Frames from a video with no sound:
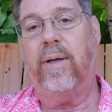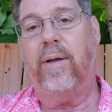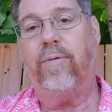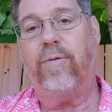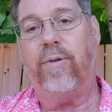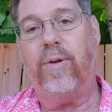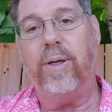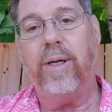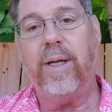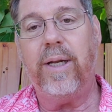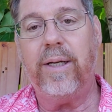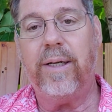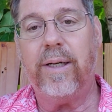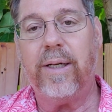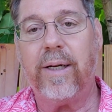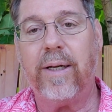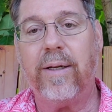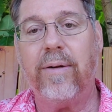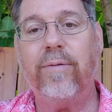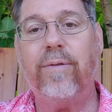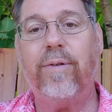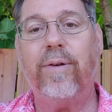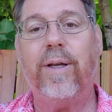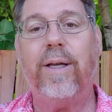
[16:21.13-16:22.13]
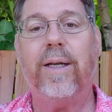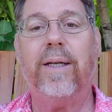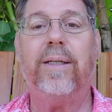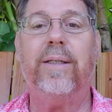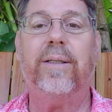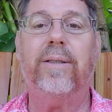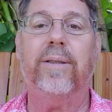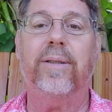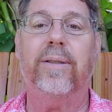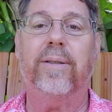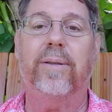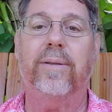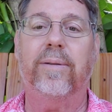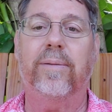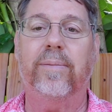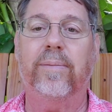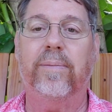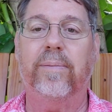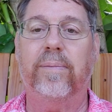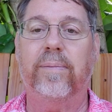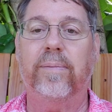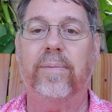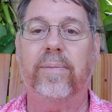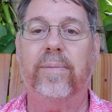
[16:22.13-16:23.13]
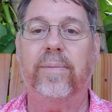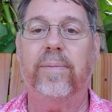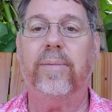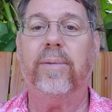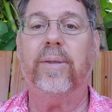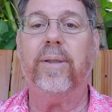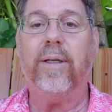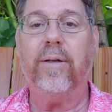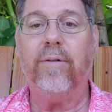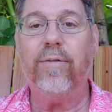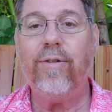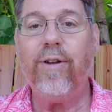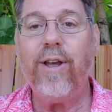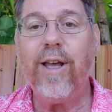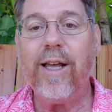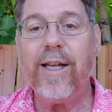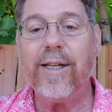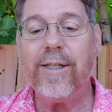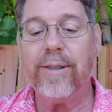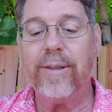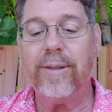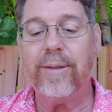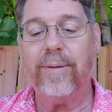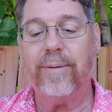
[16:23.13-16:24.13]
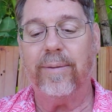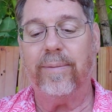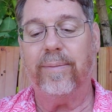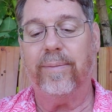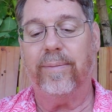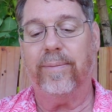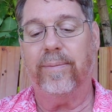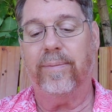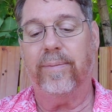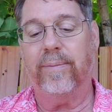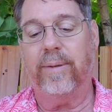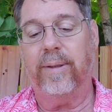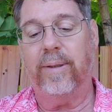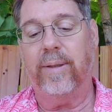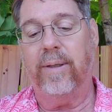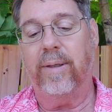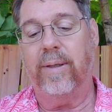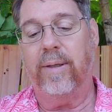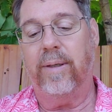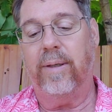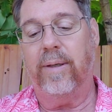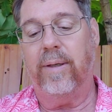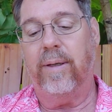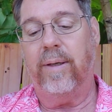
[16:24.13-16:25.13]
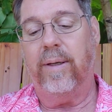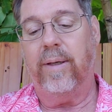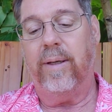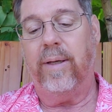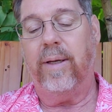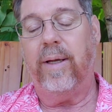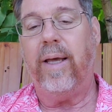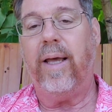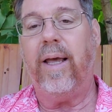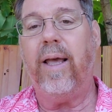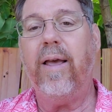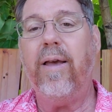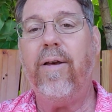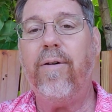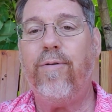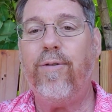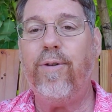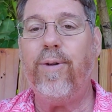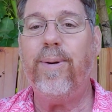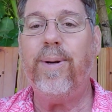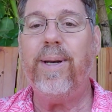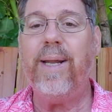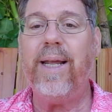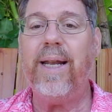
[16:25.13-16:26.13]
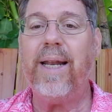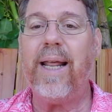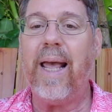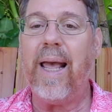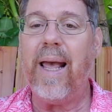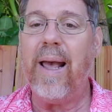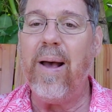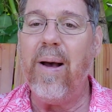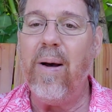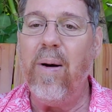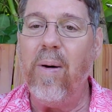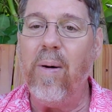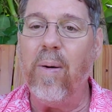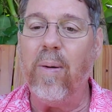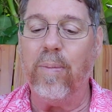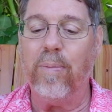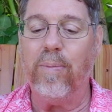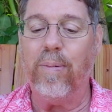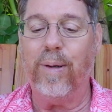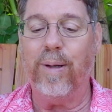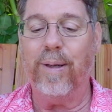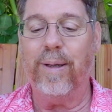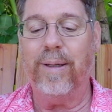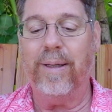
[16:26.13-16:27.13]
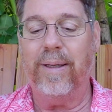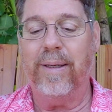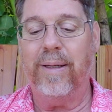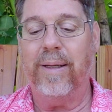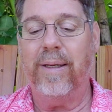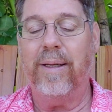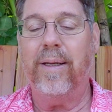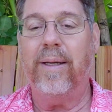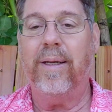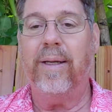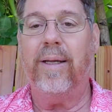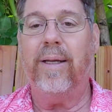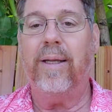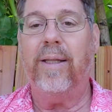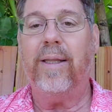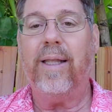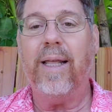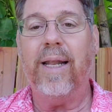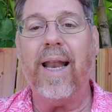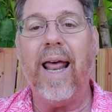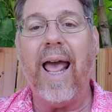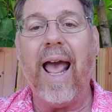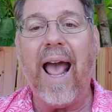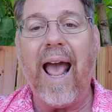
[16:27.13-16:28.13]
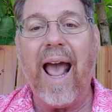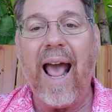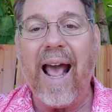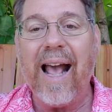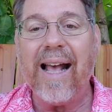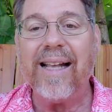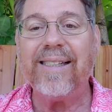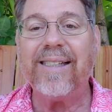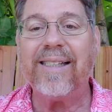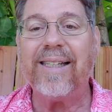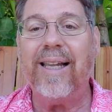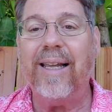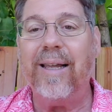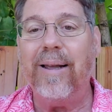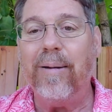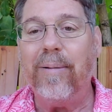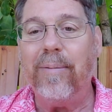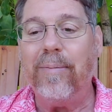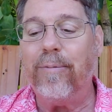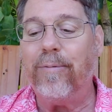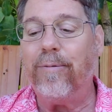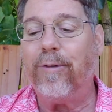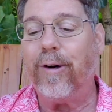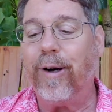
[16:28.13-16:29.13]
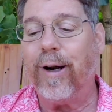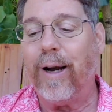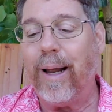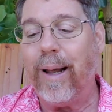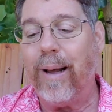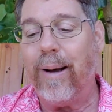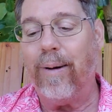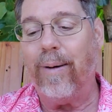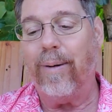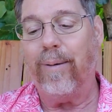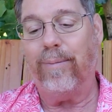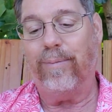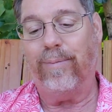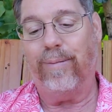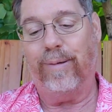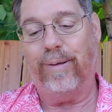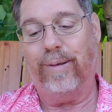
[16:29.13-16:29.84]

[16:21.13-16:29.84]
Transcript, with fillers: If you need to confess, confess. If you need help, then ask Him for help.